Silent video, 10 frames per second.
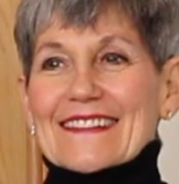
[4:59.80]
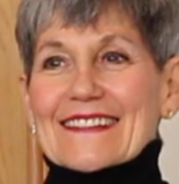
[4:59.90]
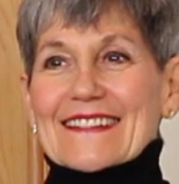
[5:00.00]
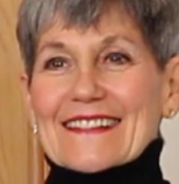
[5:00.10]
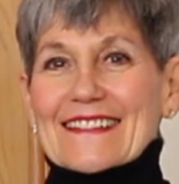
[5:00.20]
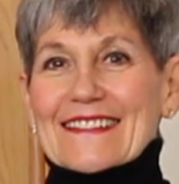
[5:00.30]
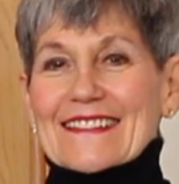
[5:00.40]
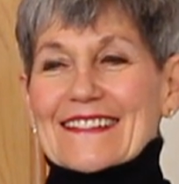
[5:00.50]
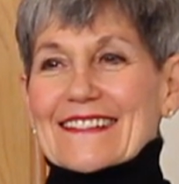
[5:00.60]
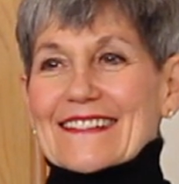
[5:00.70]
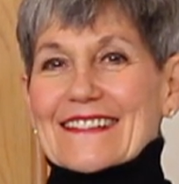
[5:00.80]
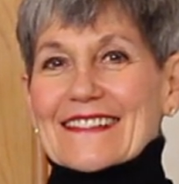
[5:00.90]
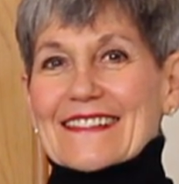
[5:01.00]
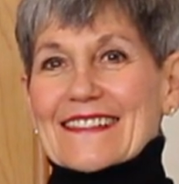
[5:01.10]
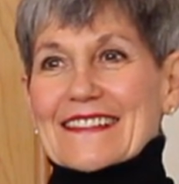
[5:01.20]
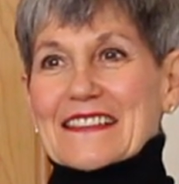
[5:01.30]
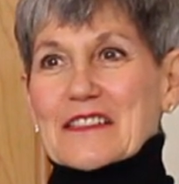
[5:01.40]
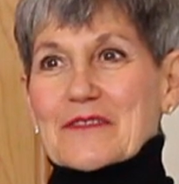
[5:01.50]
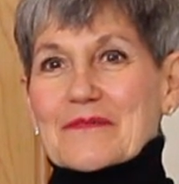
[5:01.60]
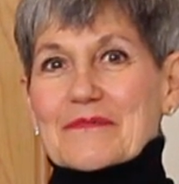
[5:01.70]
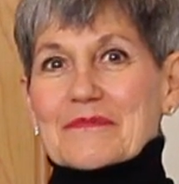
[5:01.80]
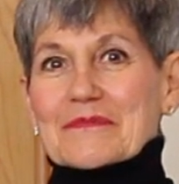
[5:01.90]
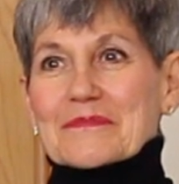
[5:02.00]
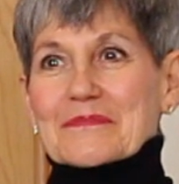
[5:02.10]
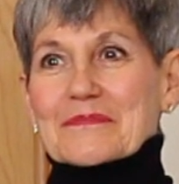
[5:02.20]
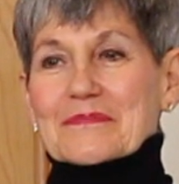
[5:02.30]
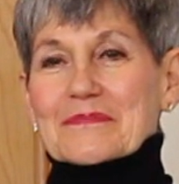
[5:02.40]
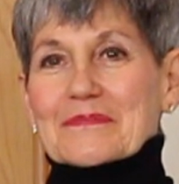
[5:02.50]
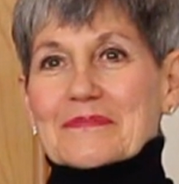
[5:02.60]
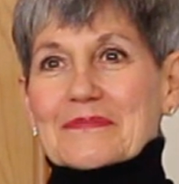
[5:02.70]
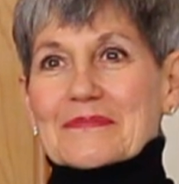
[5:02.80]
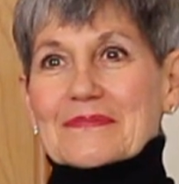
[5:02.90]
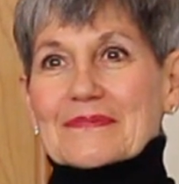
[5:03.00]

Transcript: No words are spoken by the person on screen.